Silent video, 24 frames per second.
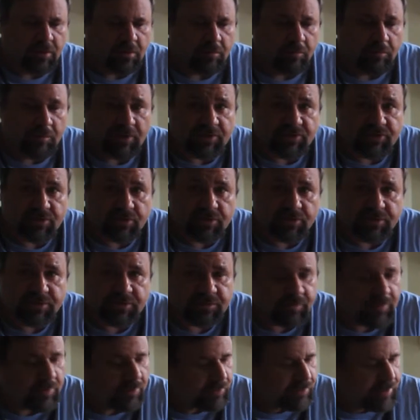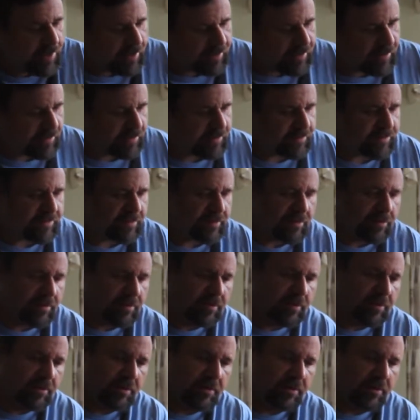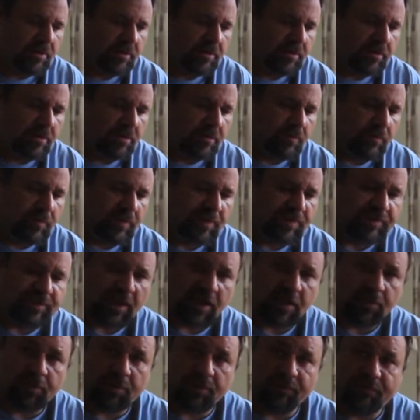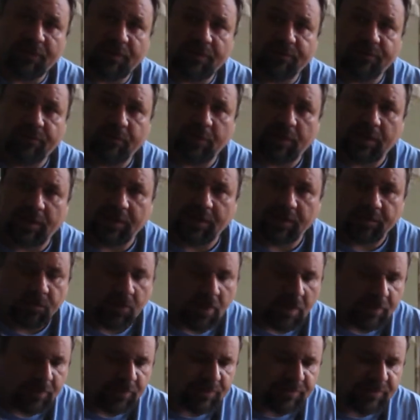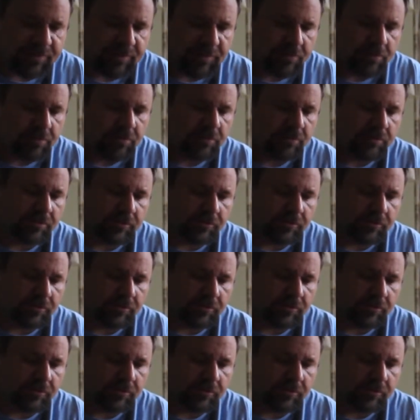mixture spilled on those, because that'll prevent it from getting a proper seal.